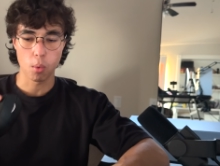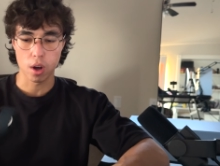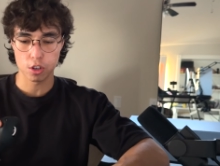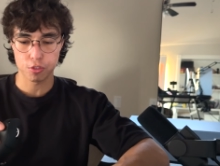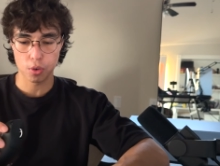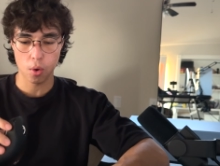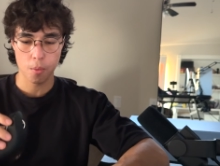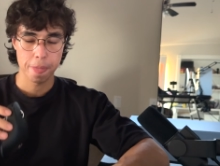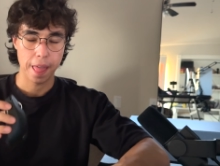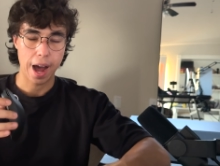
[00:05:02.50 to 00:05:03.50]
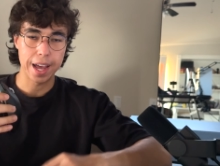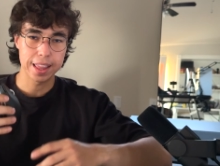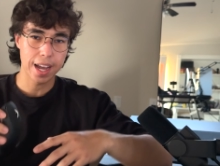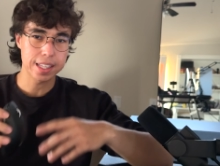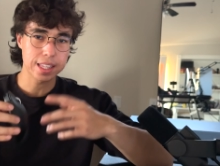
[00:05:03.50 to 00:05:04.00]
wonderful. I
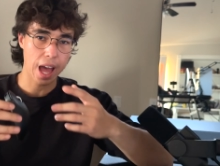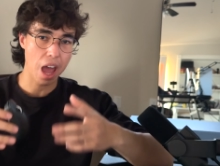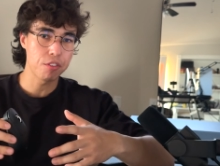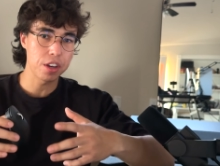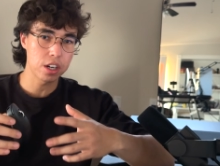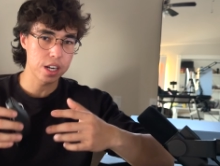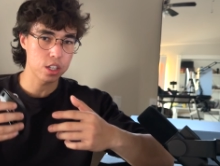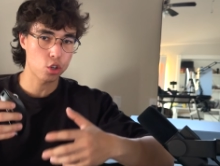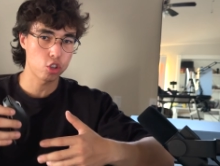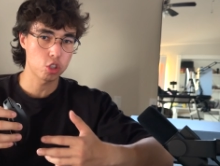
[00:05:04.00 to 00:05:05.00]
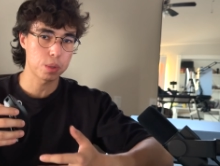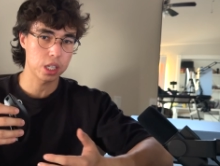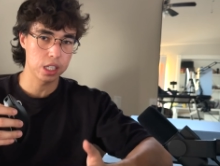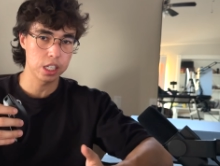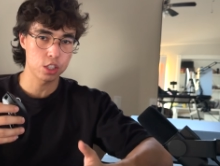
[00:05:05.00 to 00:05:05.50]
like the heavier and crisper
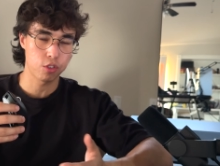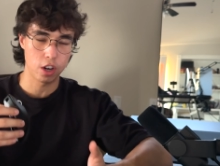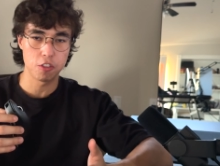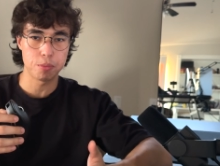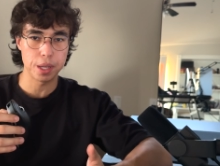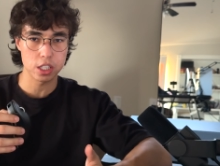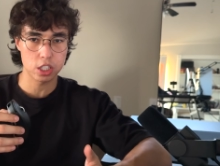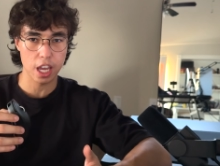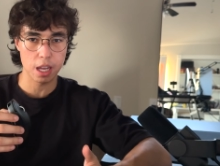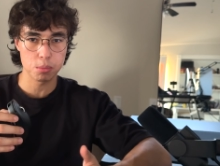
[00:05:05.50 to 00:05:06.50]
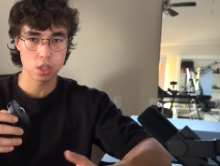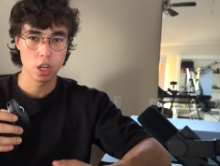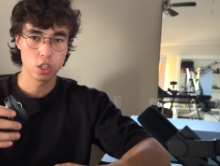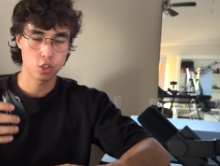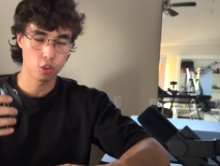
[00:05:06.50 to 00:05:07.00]
clicks for FPS games.
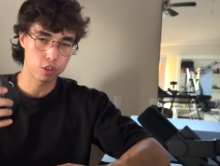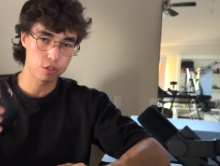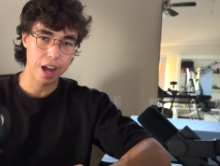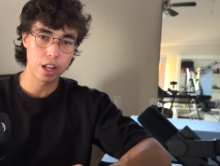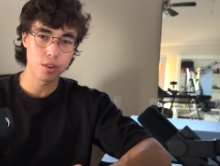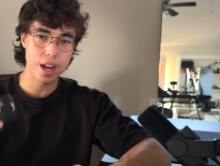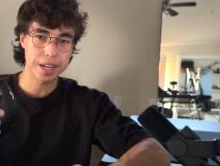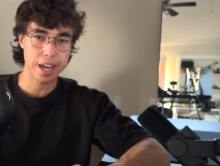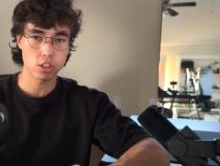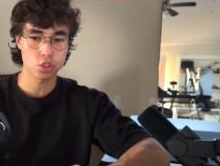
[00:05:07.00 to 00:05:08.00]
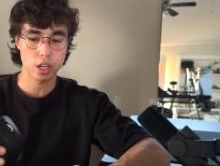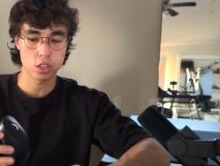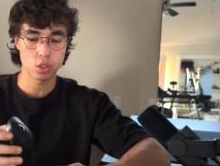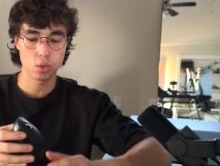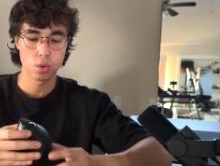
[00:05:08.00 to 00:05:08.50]
So for Valorant and
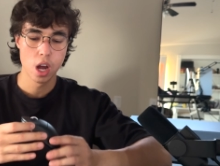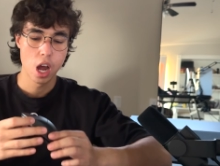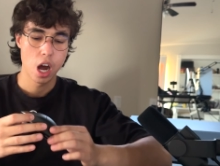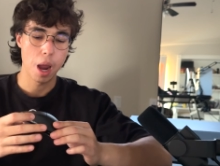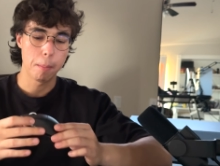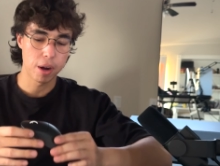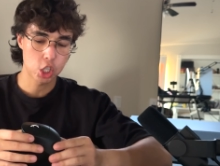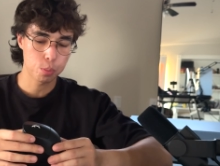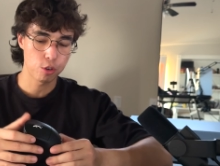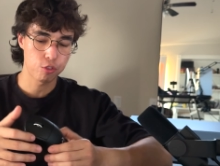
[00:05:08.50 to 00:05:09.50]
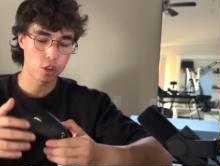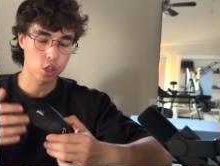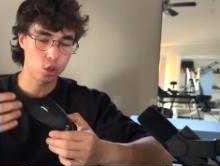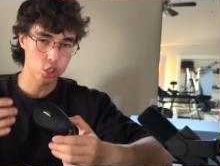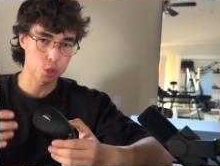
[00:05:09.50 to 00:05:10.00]
Counter-Strike 2, I much prefer
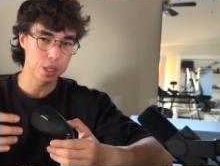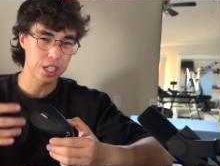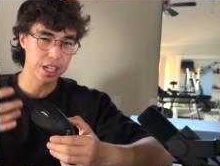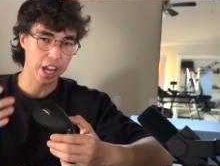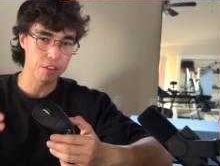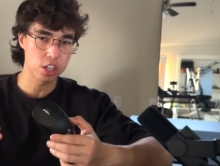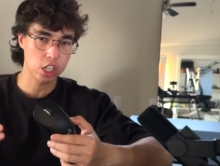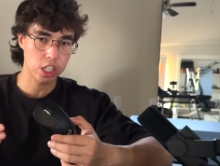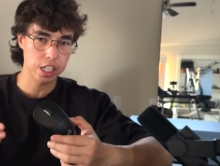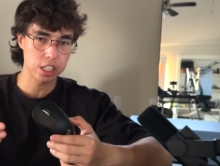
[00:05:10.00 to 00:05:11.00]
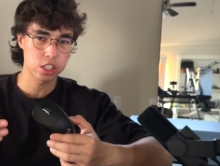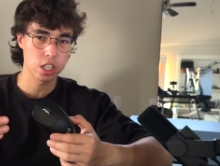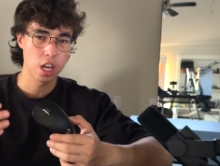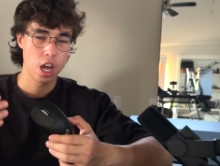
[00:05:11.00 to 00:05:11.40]
crispier and heavier clicks